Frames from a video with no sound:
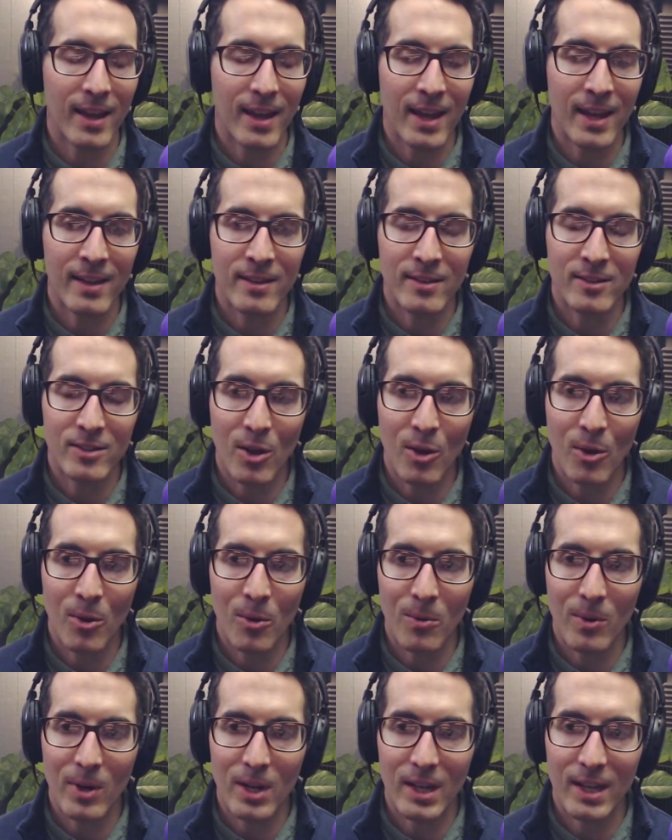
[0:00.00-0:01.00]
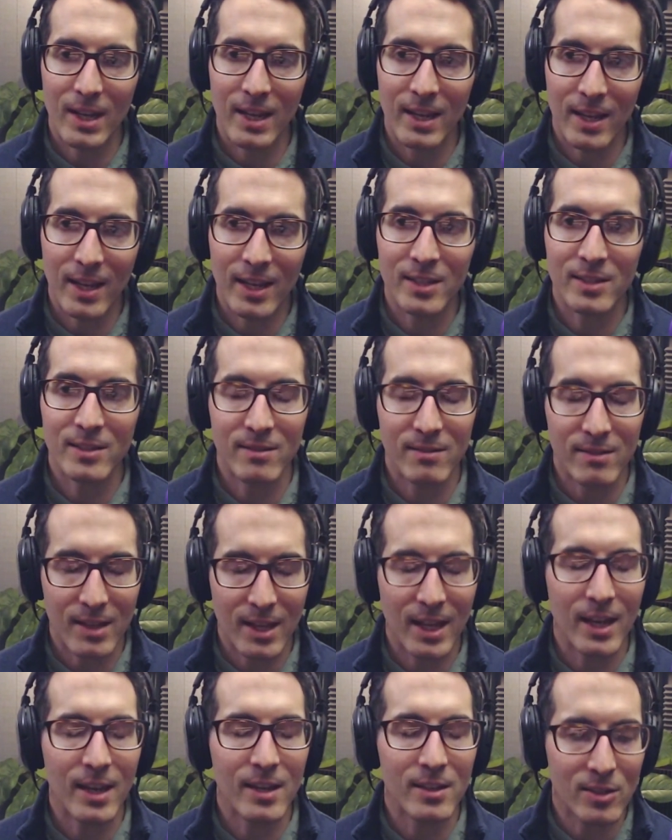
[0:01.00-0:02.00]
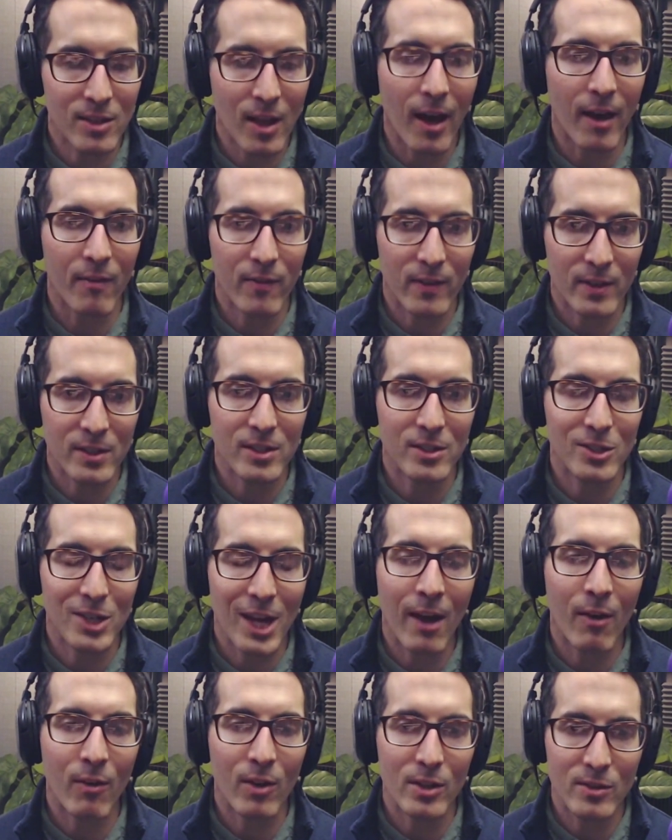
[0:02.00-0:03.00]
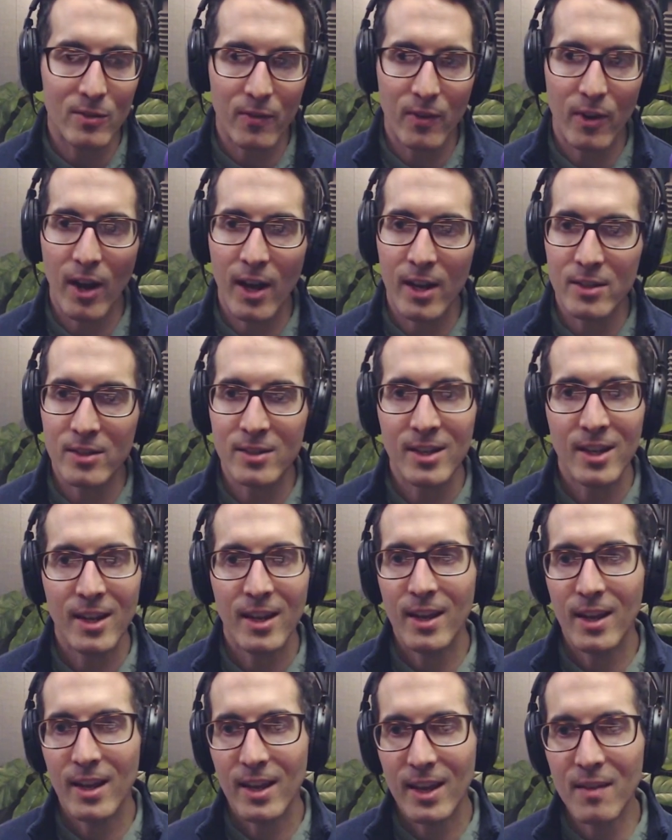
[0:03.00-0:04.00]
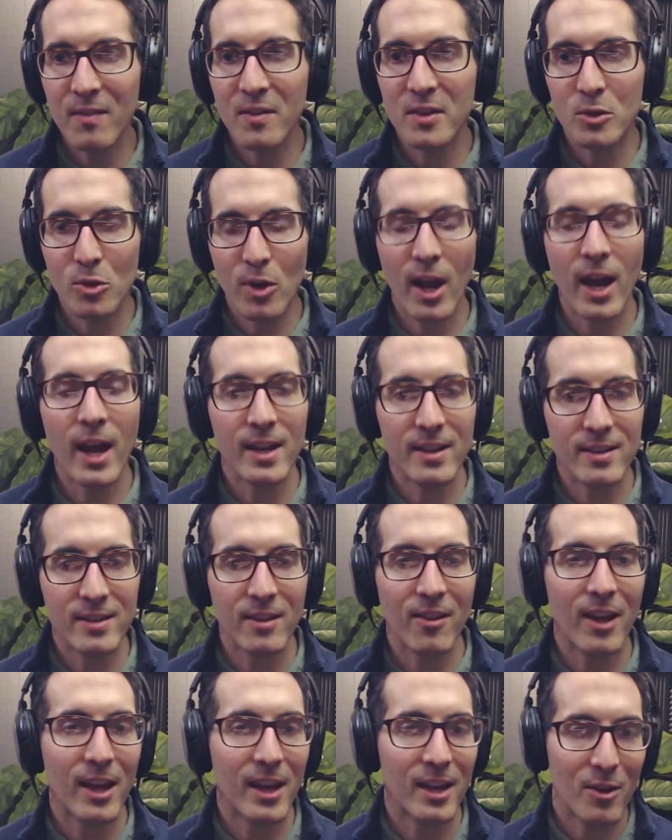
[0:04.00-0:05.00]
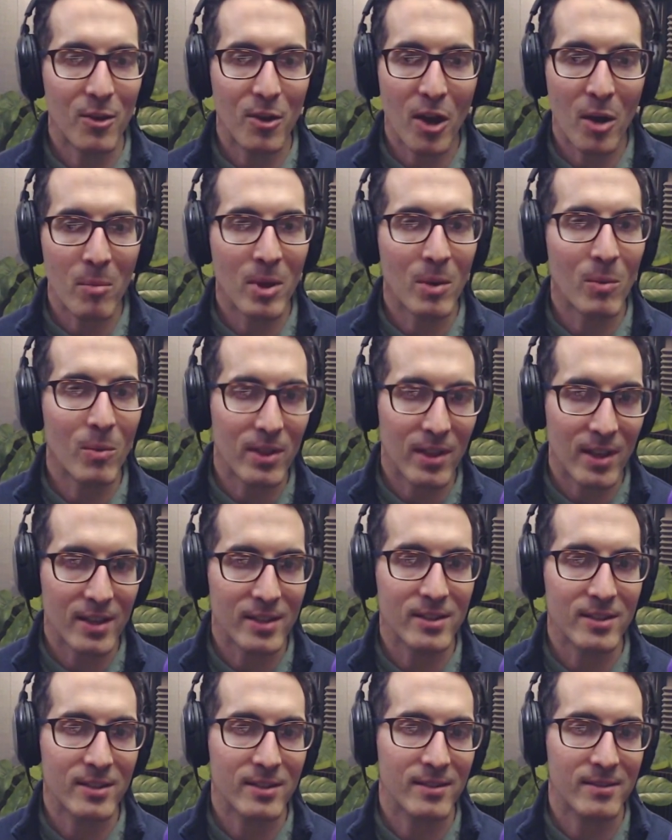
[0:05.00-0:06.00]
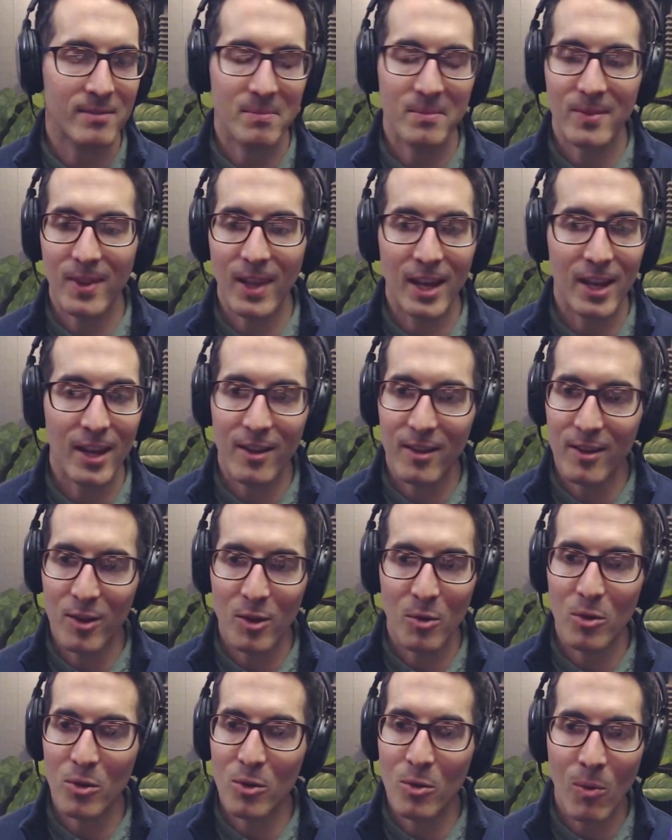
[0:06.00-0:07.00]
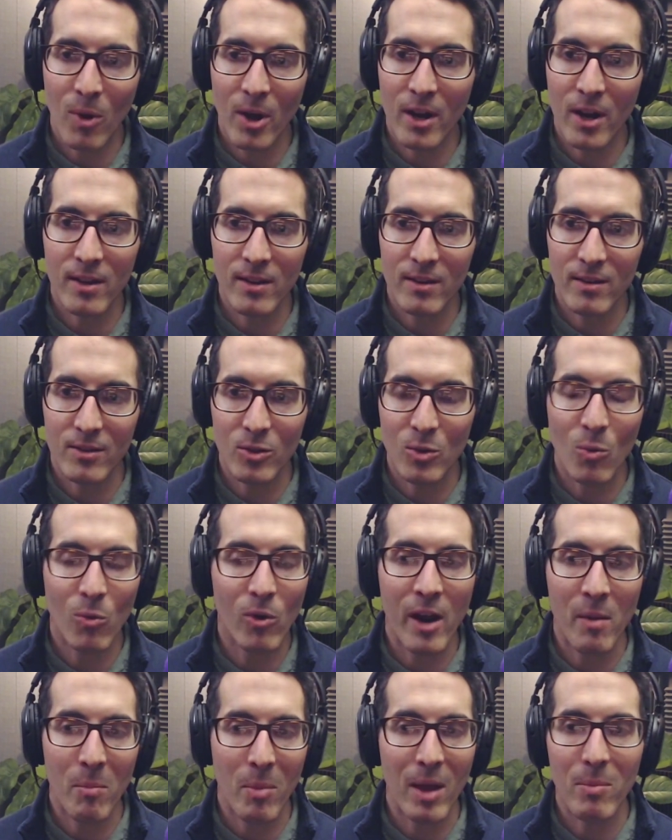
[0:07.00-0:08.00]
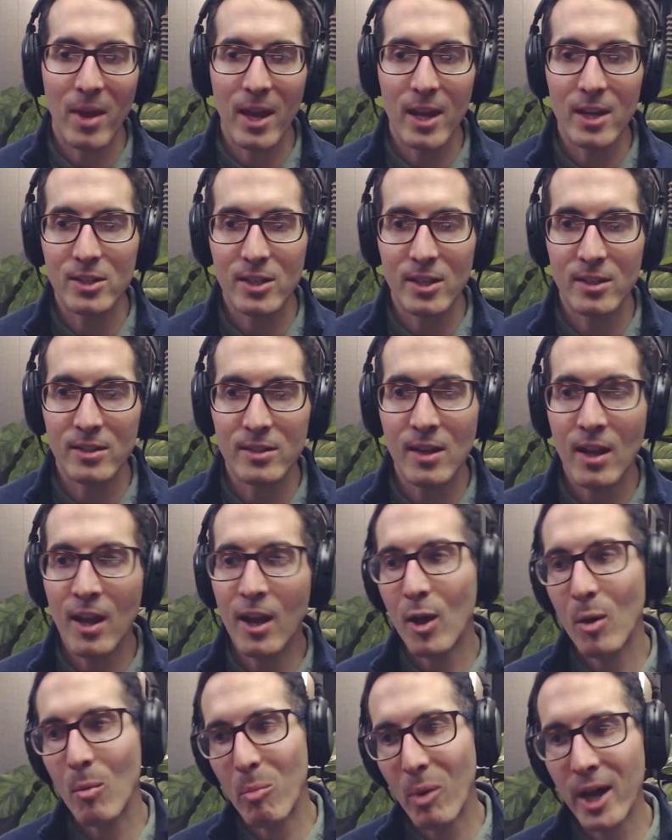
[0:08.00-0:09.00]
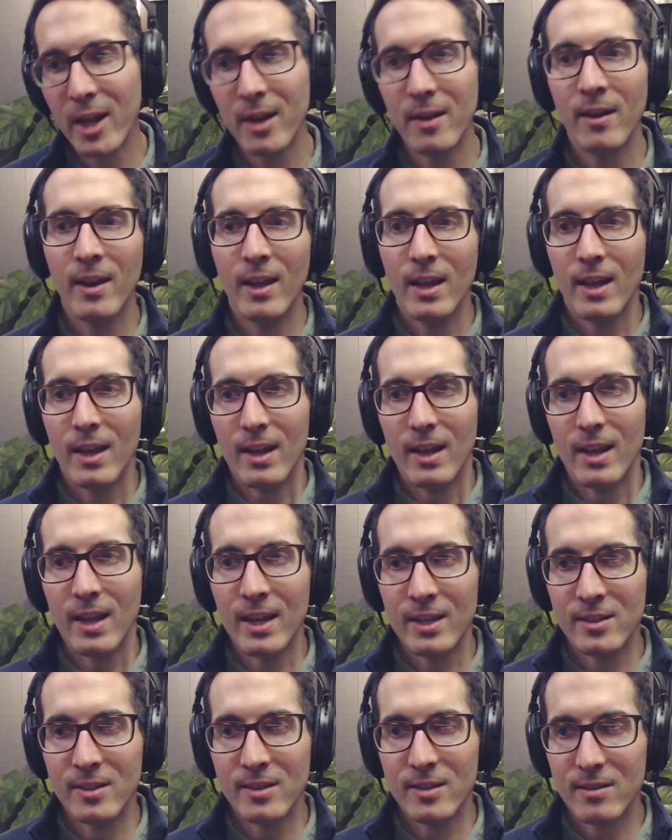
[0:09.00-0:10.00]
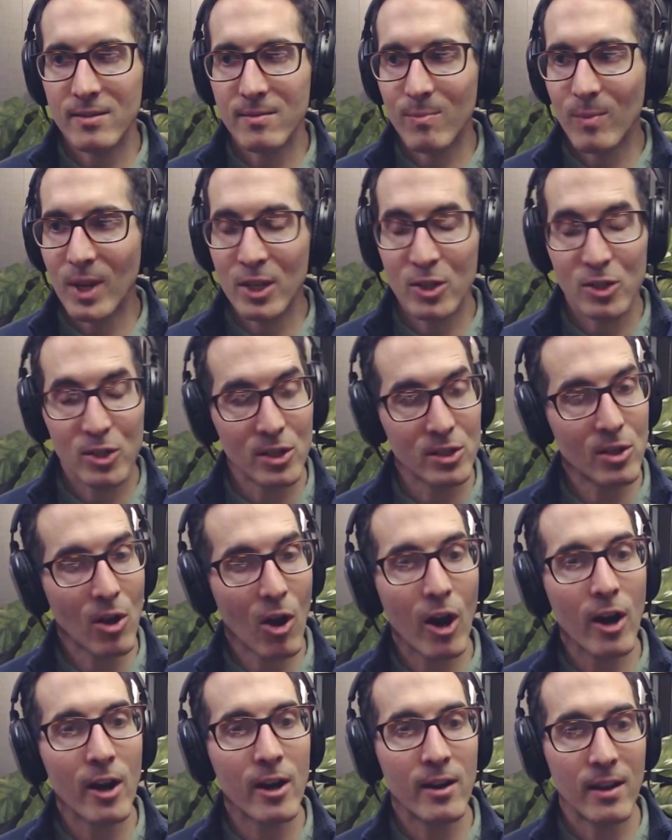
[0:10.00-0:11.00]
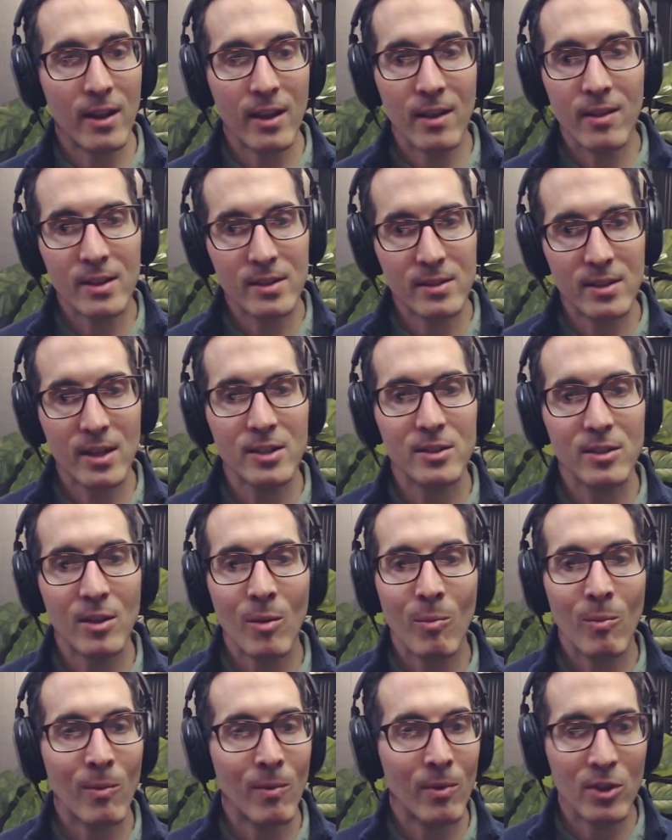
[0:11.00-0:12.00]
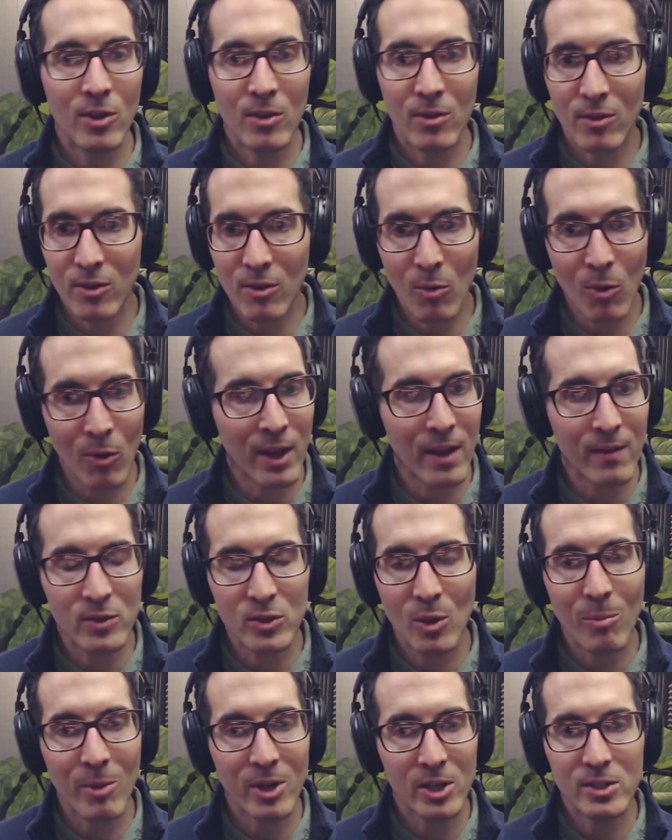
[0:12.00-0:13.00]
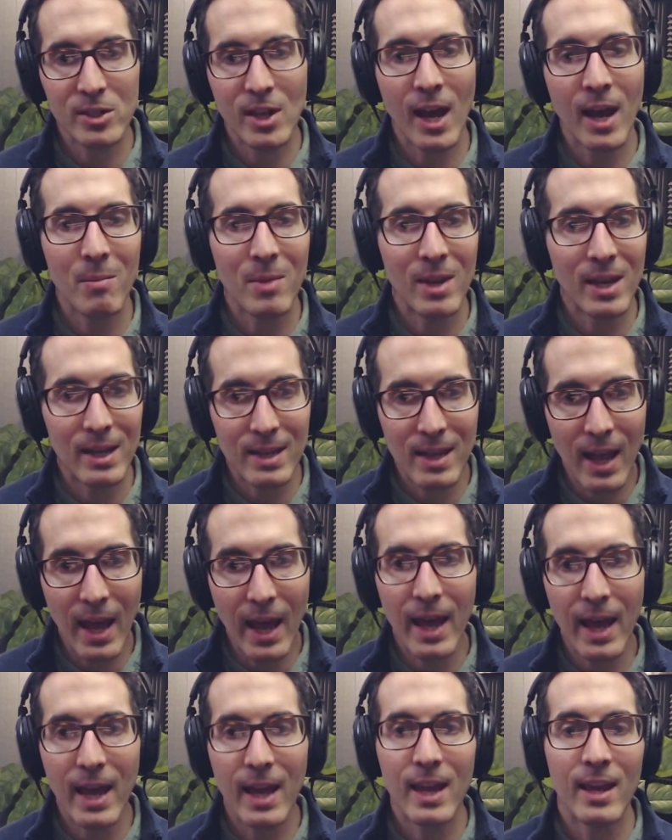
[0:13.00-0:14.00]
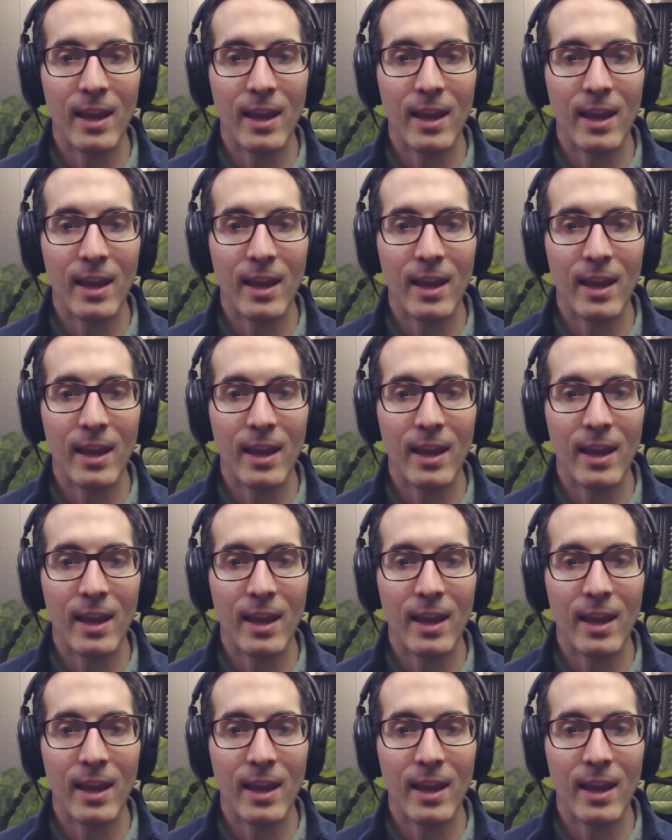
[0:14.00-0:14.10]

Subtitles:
and so it is tough. It's a challenge for us, even trying to like you come in with this like you want to do right by patients, but it's just hard in the system. You only have so much time in a day,